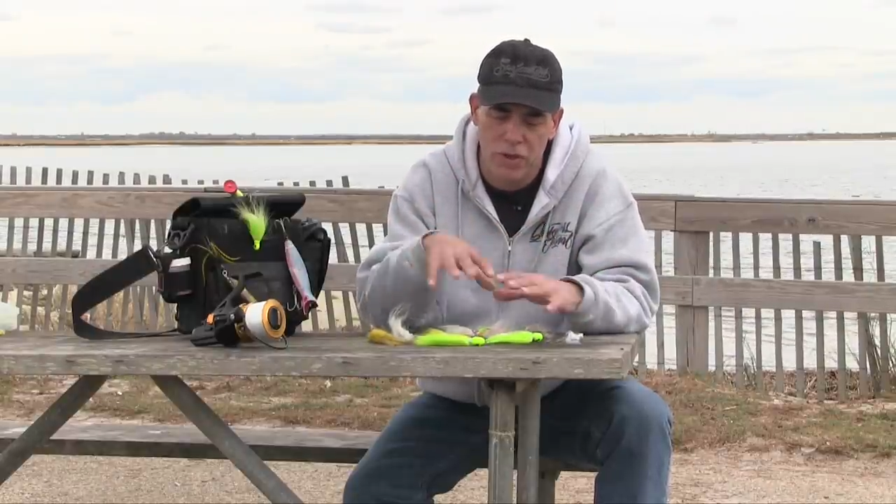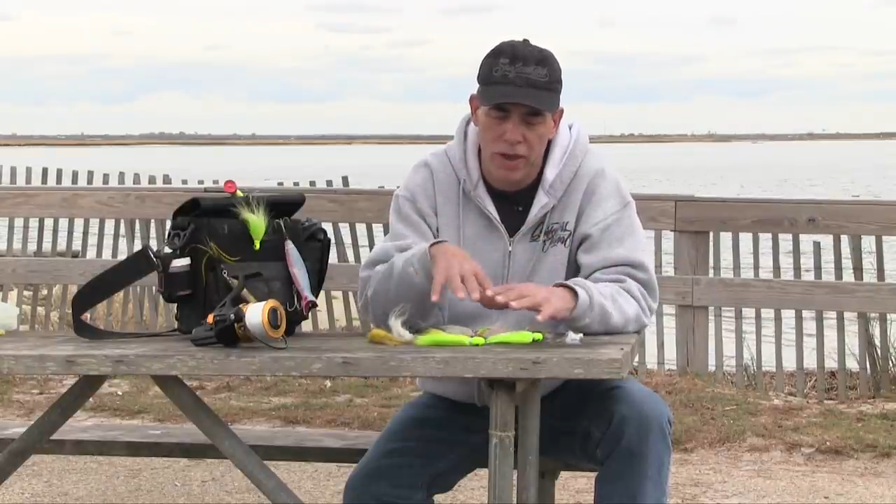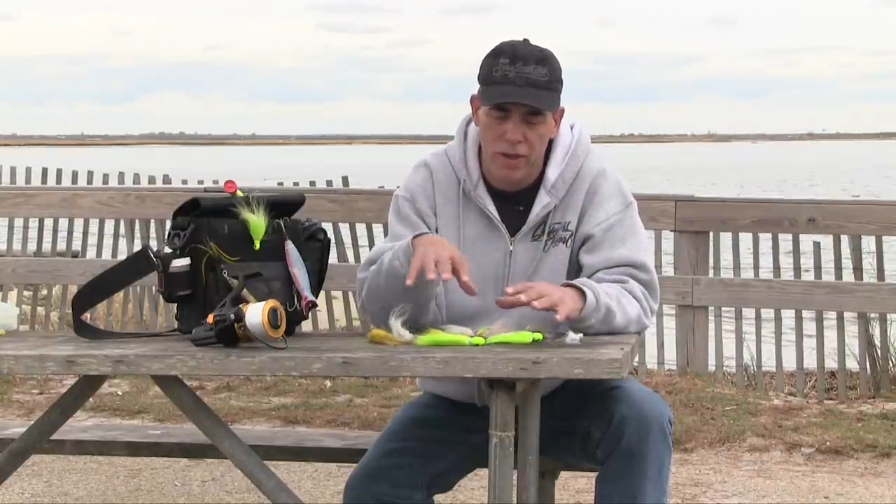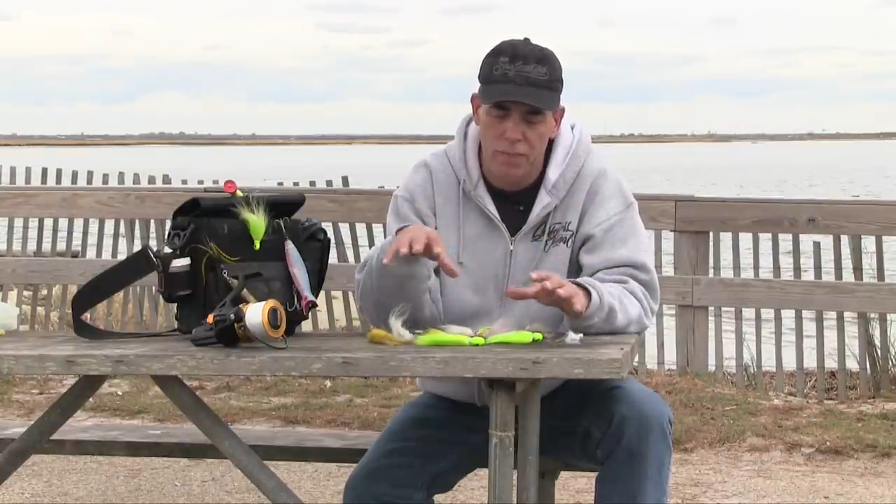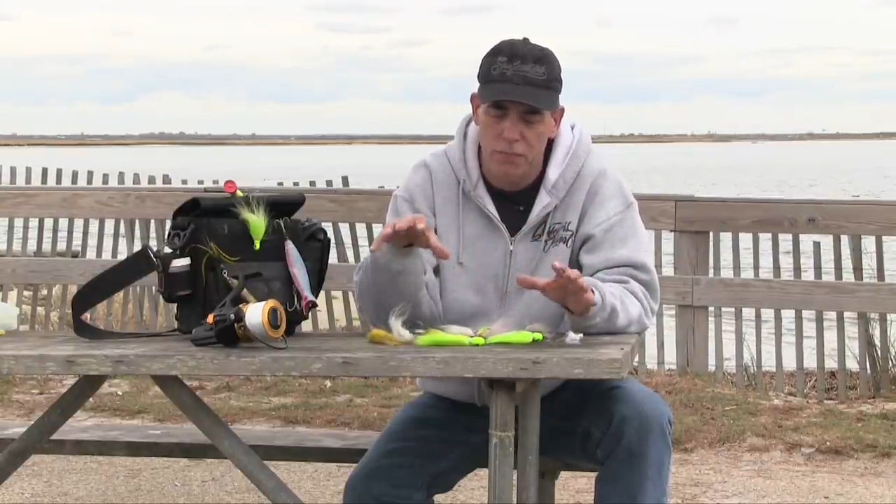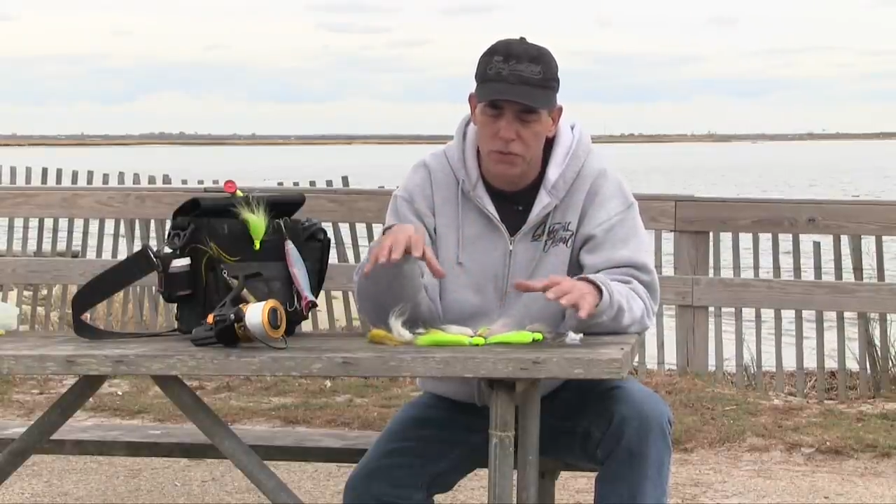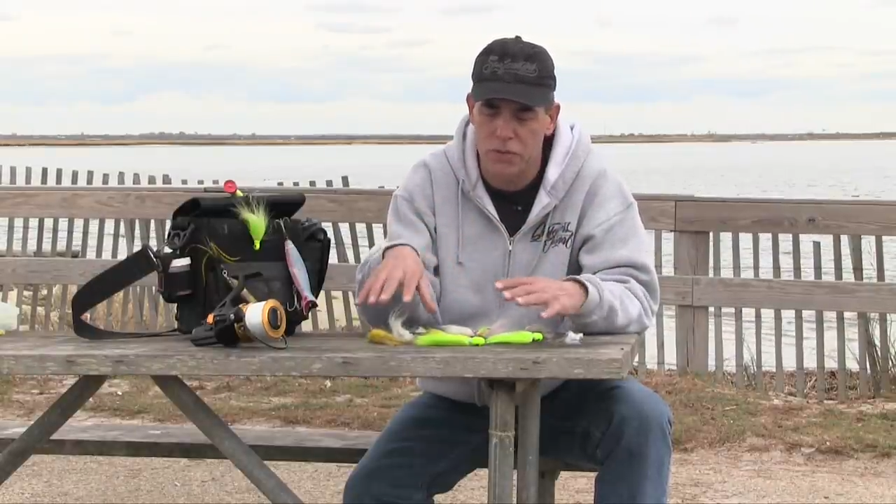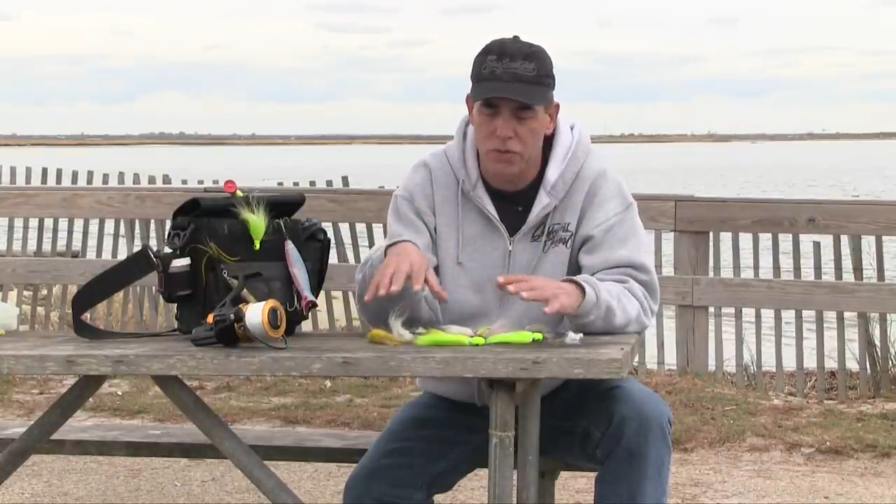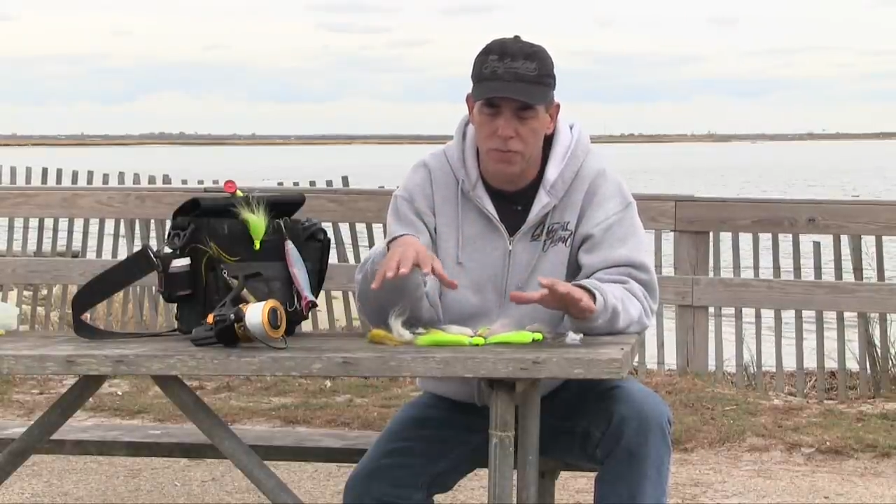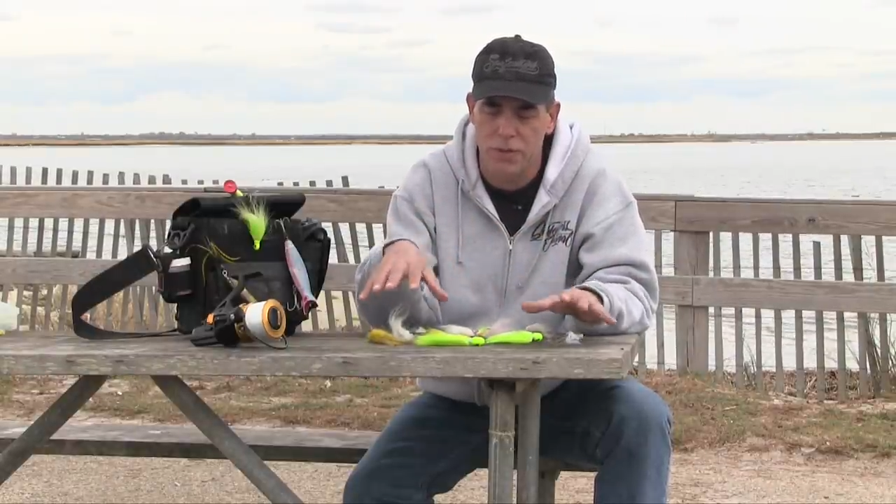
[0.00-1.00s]
Today we're
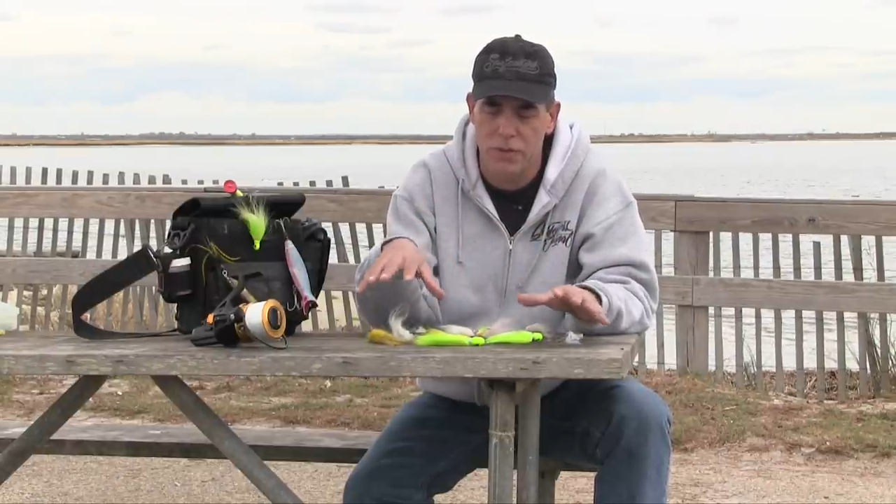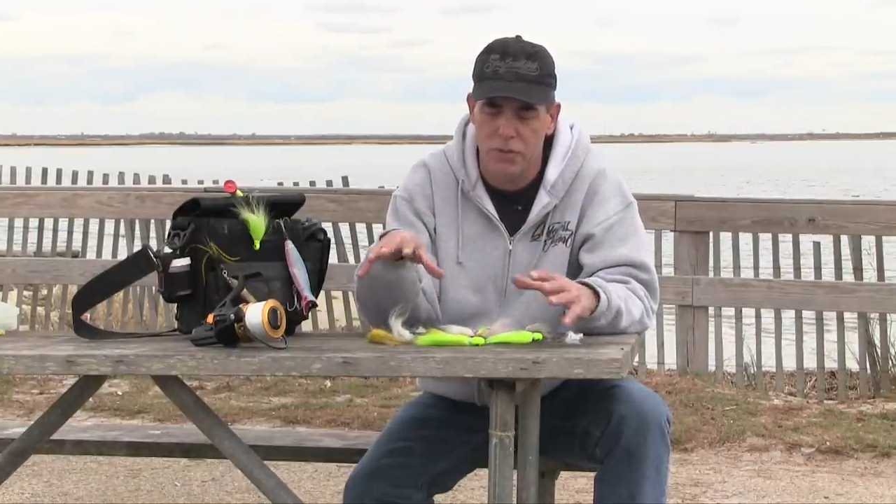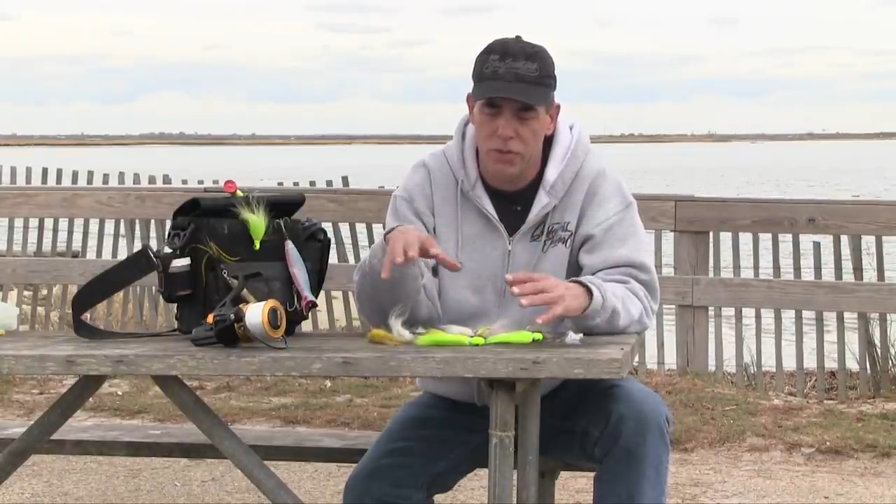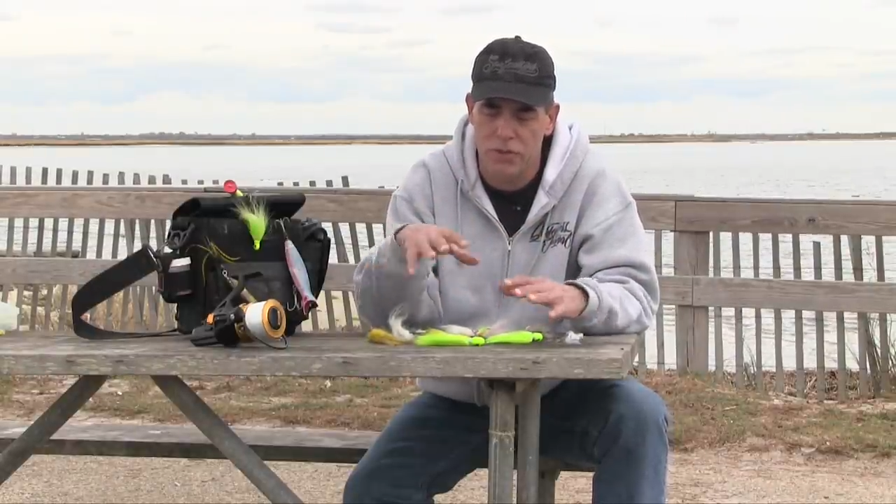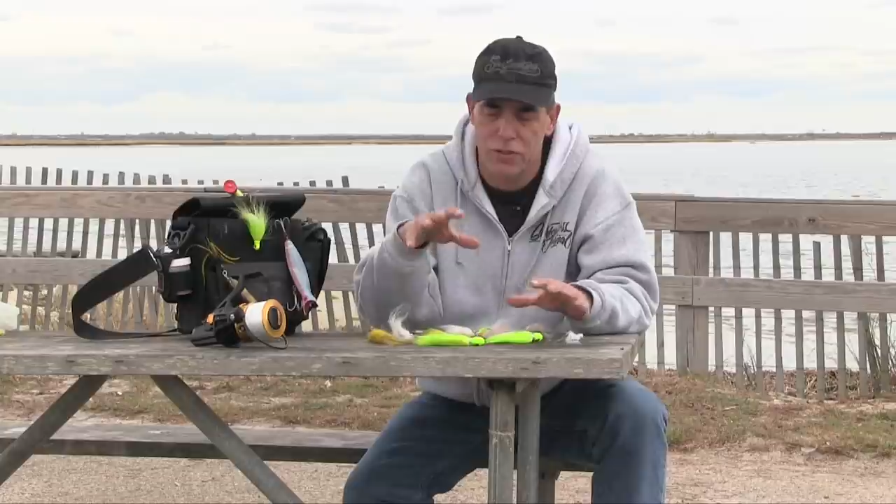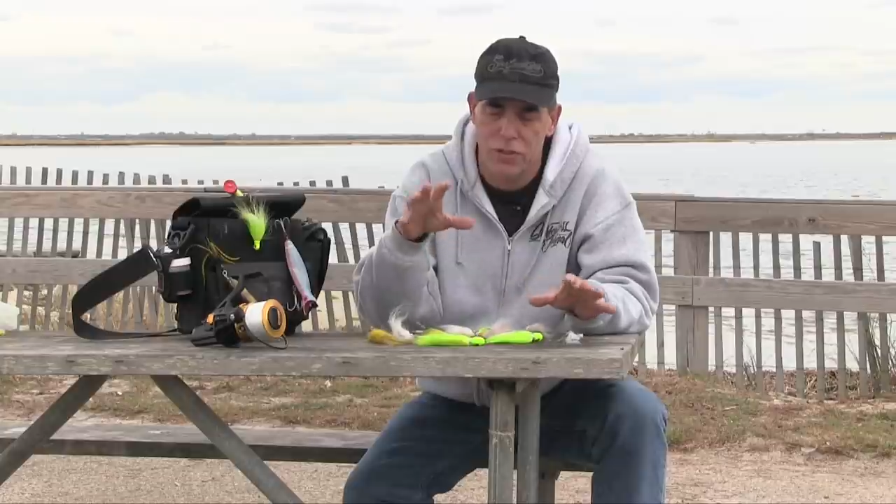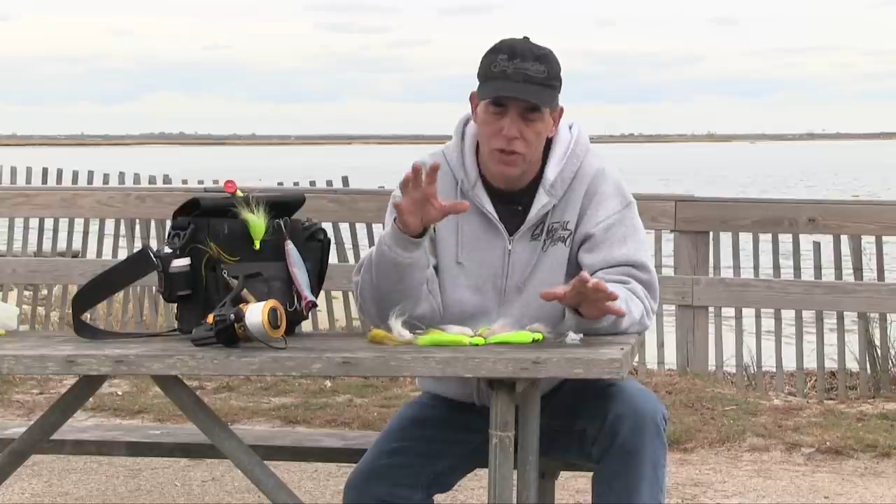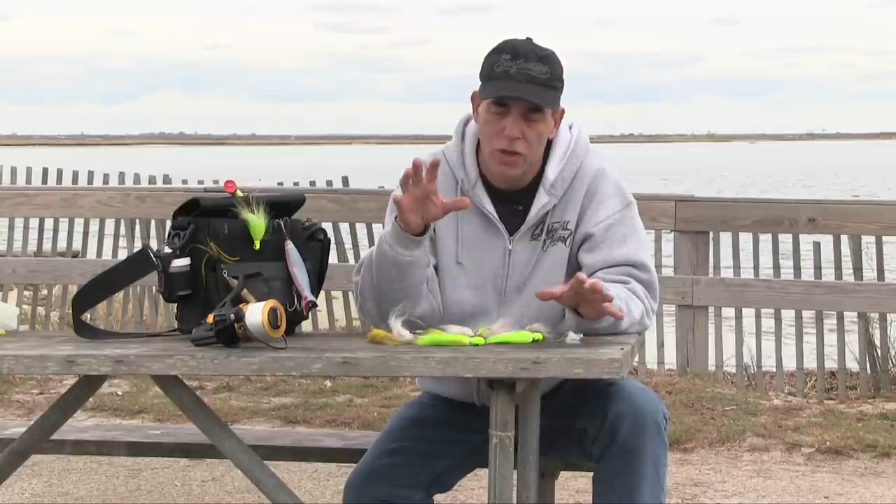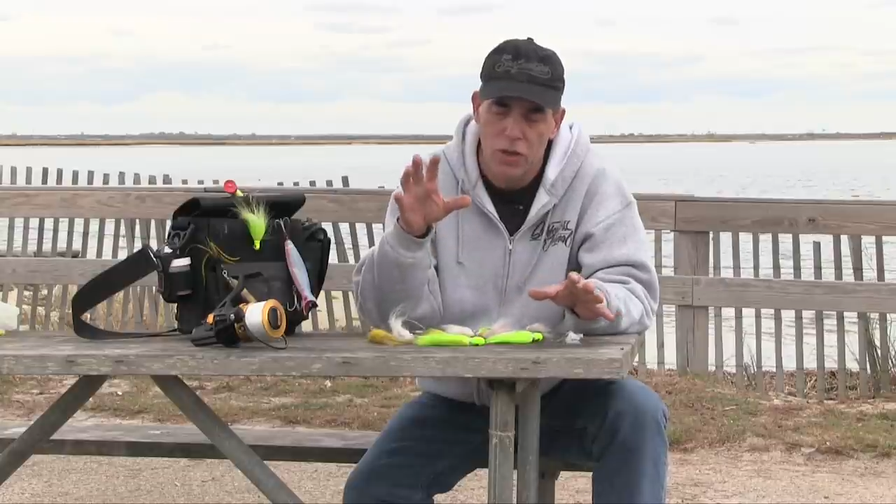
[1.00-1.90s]
just going to be discussing